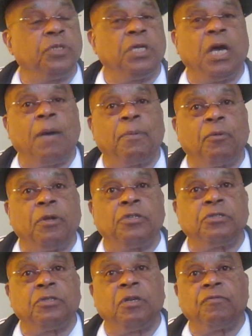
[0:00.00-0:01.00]

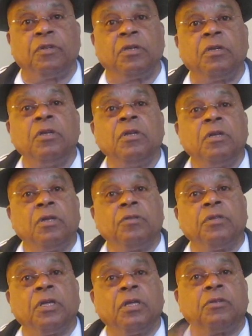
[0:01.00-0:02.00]
operation of the
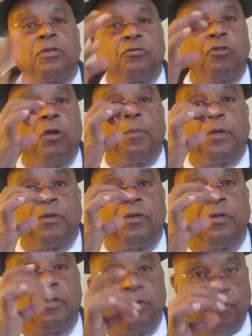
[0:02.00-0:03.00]
trumpet
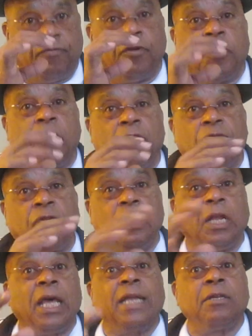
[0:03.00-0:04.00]
for
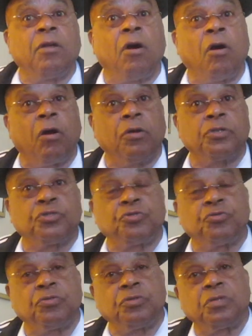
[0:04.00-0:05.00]
Latin
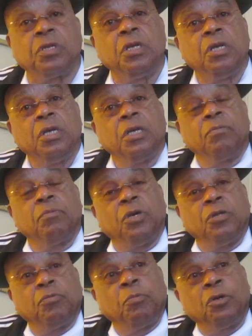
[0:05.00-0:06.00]
orchestras.
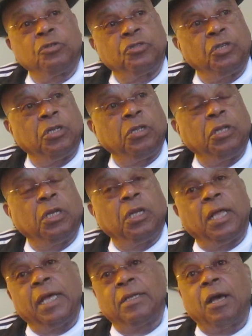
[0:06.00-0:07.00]
Mostly
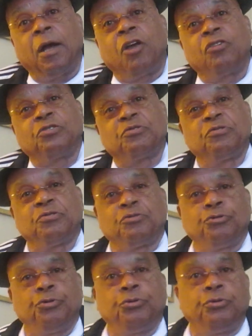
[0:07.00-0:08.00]
Latin
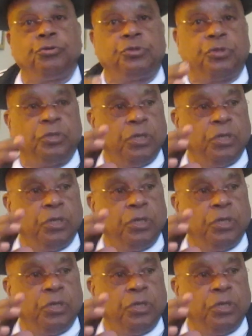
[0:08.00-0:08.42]
orchestras use